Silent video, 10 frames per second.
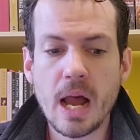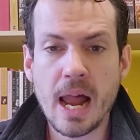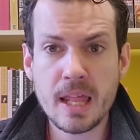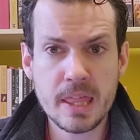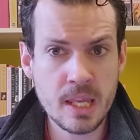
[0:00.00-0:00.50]

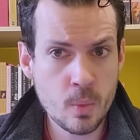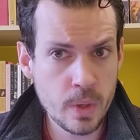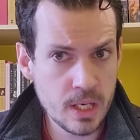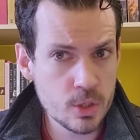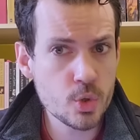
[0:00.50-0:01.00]
I think
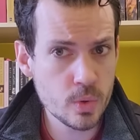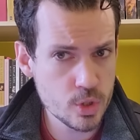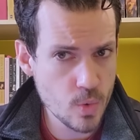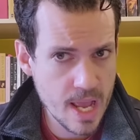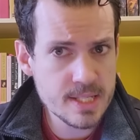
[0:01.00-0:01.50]
we need to
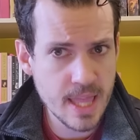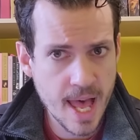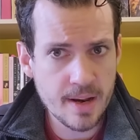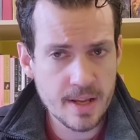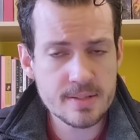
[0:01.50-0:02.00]
address
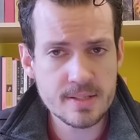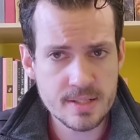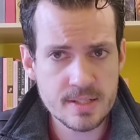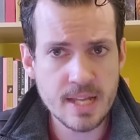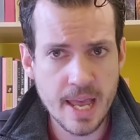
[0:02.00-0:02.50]
that as a
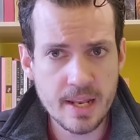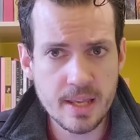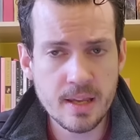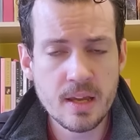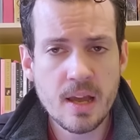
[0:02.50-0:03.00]

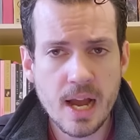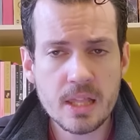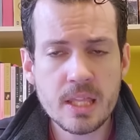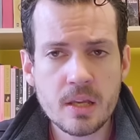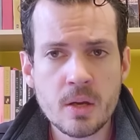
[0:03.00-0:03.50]
society. I
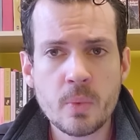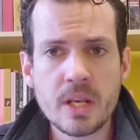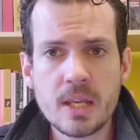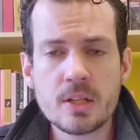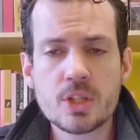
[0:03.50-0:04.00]
think that we
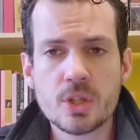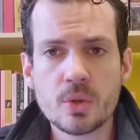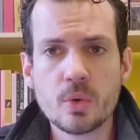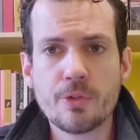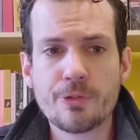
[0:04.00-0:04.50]
need
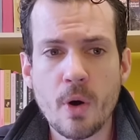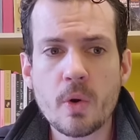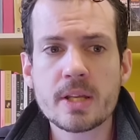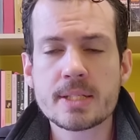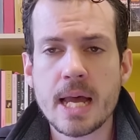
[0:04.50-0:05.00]
to
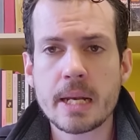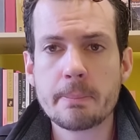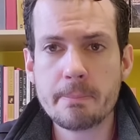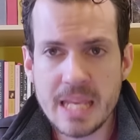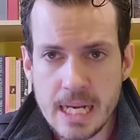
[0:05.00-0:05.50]
focus
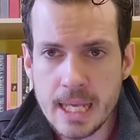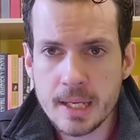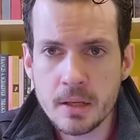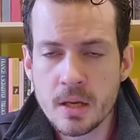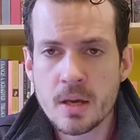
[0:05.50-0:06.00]
on
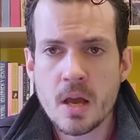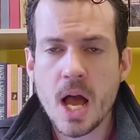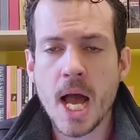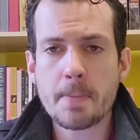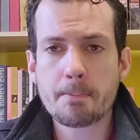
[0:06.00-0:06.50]
meaning,
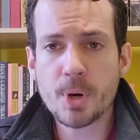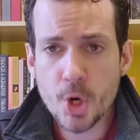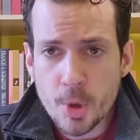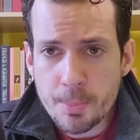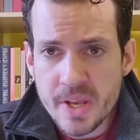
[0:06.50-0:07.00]
on
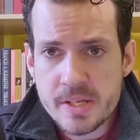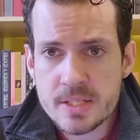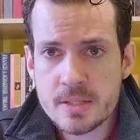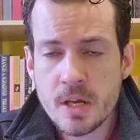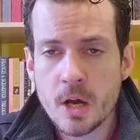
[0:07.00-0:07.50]

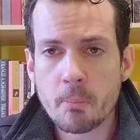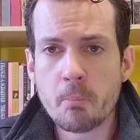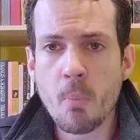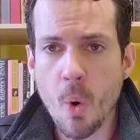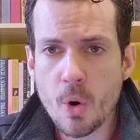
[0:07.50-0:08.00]
purpose,
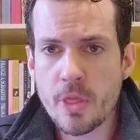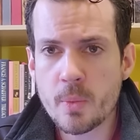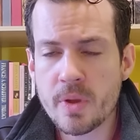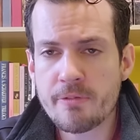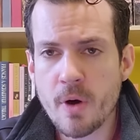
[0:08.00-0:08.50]
more
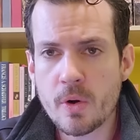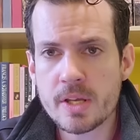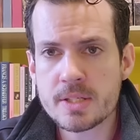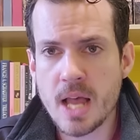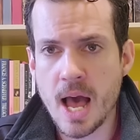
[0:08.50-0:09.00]
than we
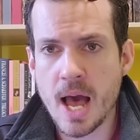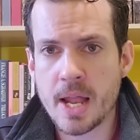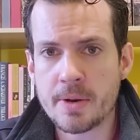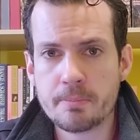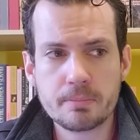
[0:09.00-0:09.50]
focus
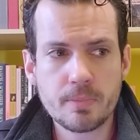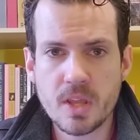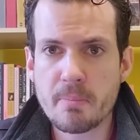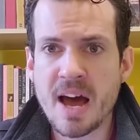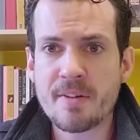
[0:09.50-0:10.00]
on
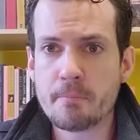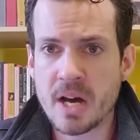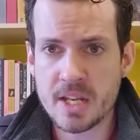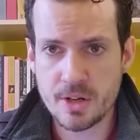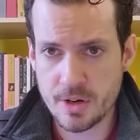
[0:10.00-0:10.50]
the amount of
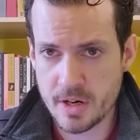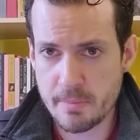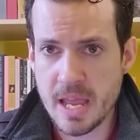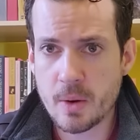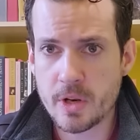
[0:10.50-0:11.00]
money you're going to
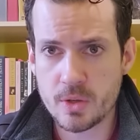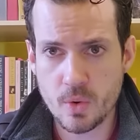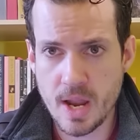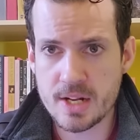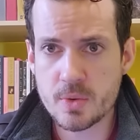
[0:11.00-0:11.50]
make when you
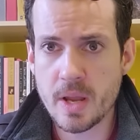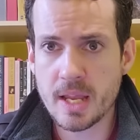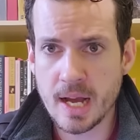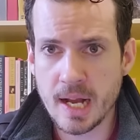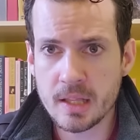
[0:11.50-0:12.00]

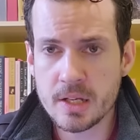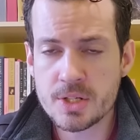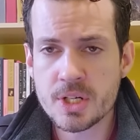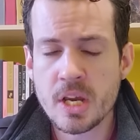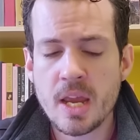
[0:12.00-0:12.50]
graduate
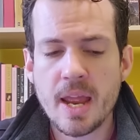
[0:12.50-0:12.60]
college.